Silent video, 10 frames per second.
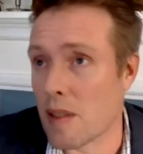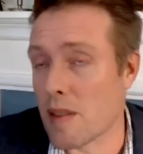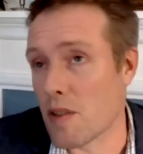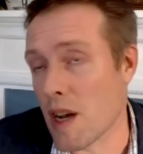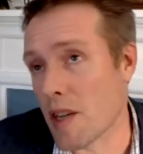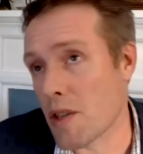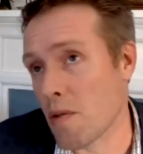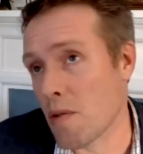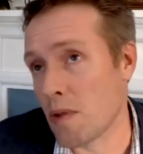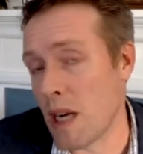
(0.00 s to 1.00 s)
There's
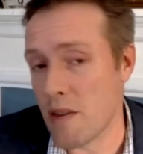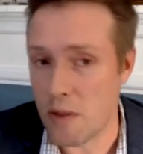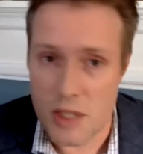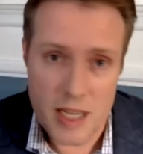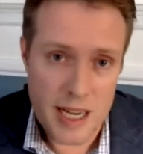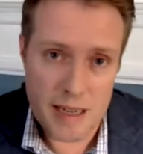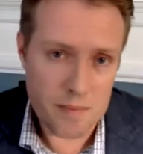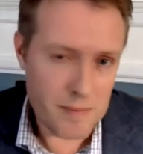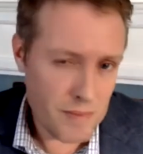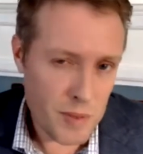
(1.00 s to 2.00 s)
also naval
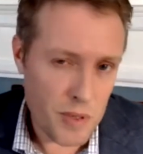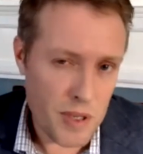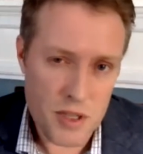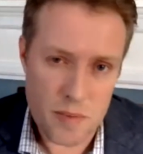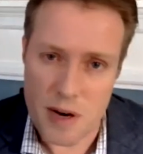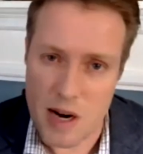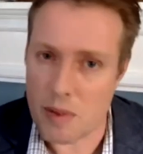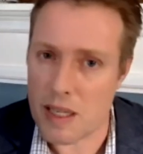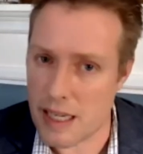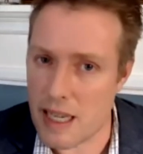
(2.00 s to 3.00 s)
time. The British are
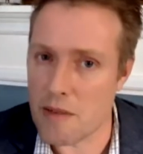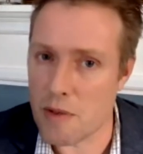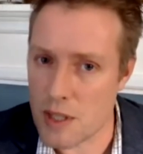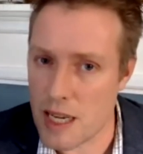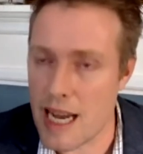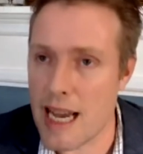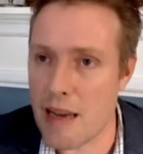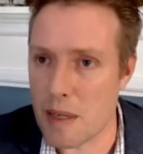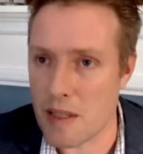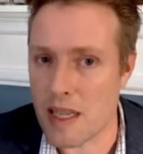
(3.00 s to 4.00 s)
probably on naval
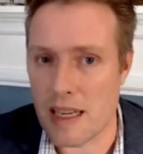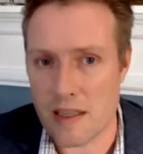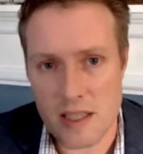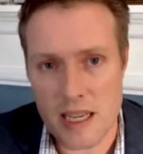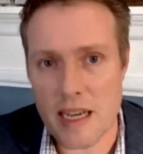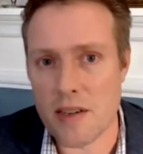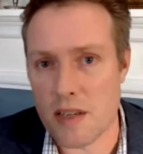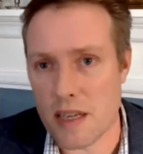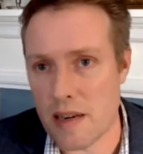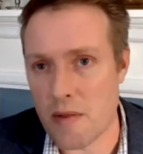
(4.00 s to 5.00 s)
time, and it's kind of
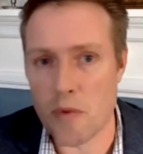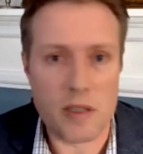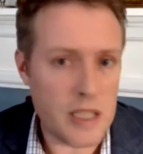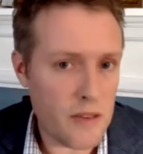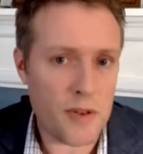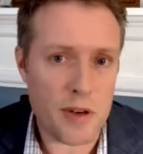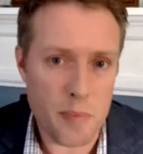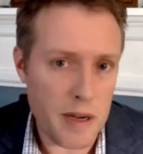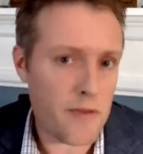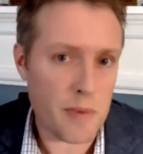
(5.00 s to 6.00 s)
standard, and it would differ a
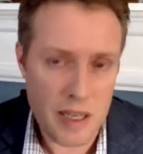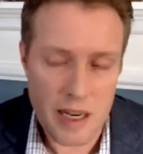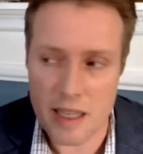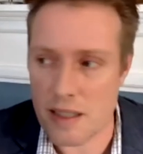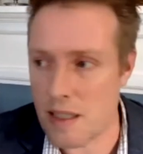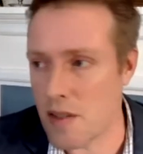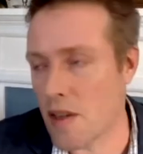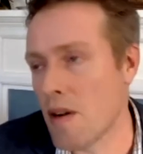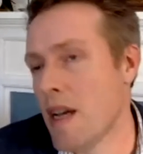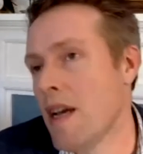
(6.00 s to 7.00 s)
bit from the colonies.
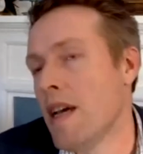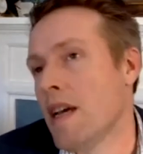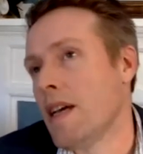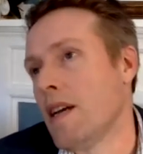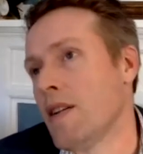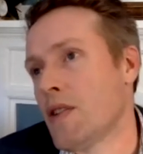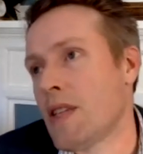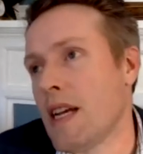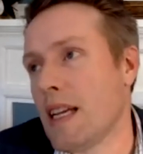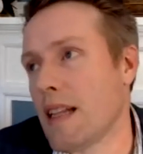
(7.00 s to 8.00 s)
So, in
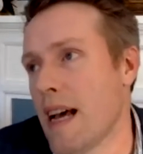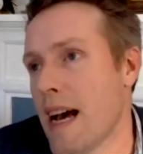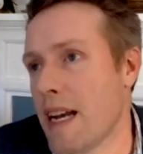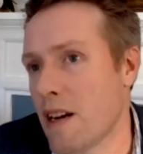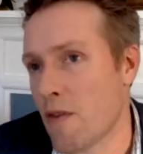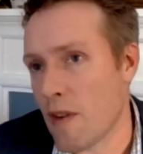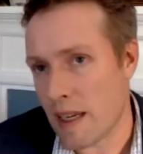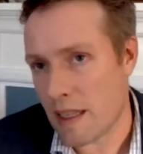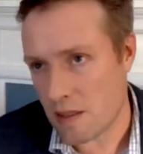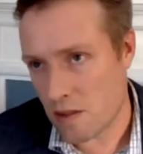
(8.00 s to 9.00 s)
understanding that, and if
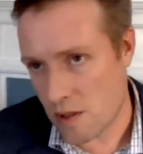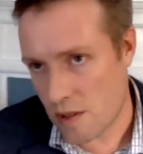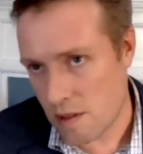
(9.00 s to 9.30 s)
I can